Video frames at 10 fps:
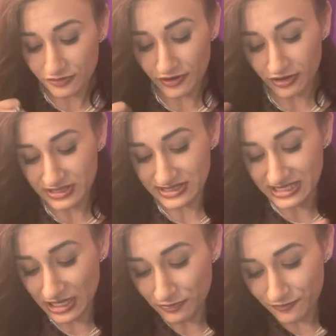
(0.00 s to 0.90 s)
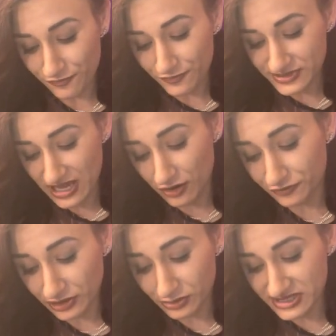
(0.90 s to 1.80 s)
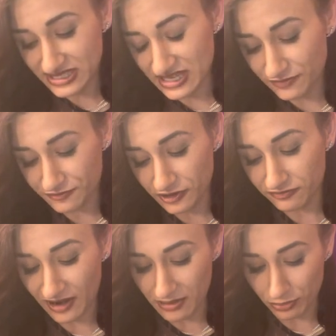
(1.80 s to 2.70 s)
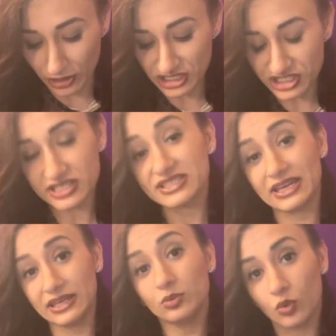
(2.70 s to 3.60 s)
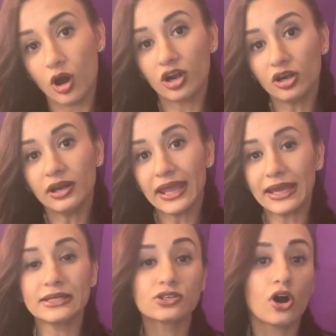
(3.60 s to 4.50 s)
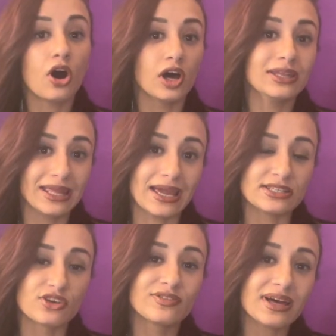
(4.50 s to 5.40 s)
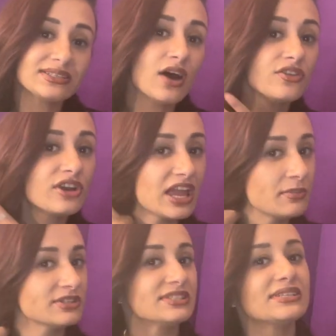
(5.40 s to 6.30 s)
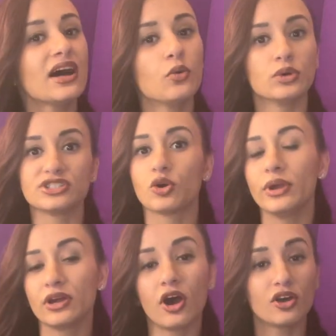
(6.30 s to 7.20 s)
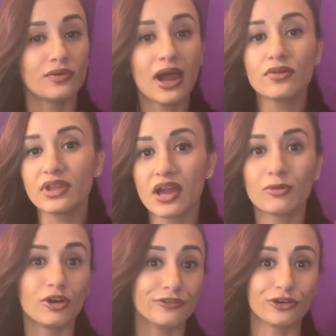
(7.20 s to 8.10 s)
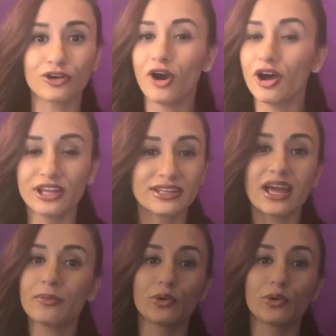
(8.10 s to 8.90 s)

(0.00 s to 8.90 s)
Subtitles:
very deep sound frequencies and feel vibrations in water and on land. So that's how they're able to tell what's going on around them or if you're calling them or